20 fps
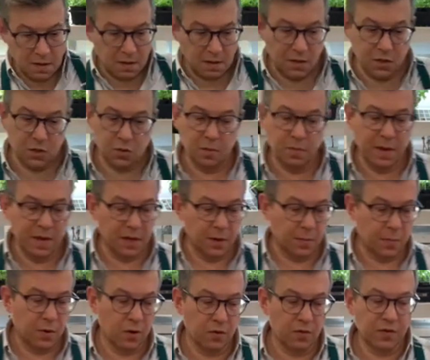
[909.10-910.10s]
This would make a
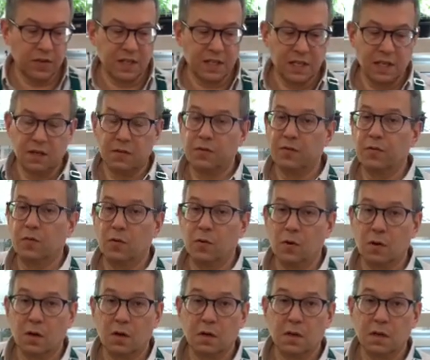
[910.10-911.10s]
perfect gift
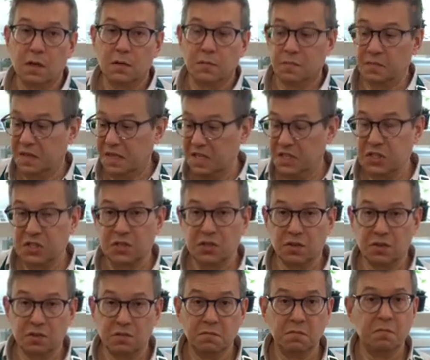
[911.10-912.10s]
for
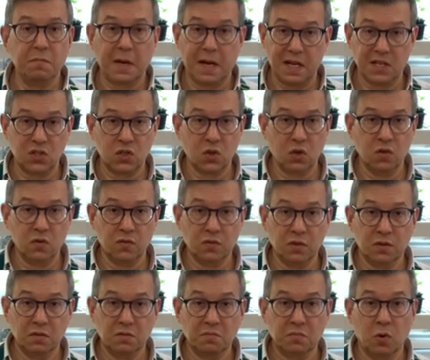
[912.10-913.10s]
Easter,
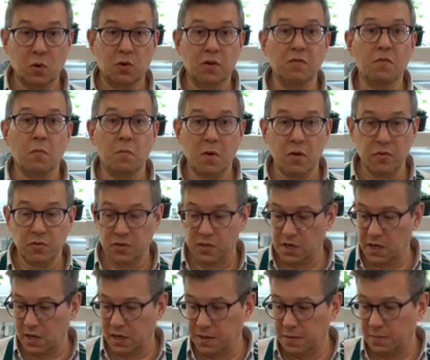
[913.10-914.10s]
Passover, or even Mother's
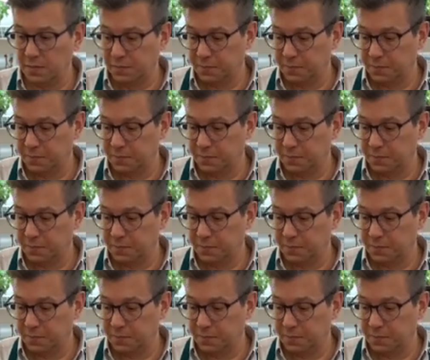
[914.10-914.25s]
Day.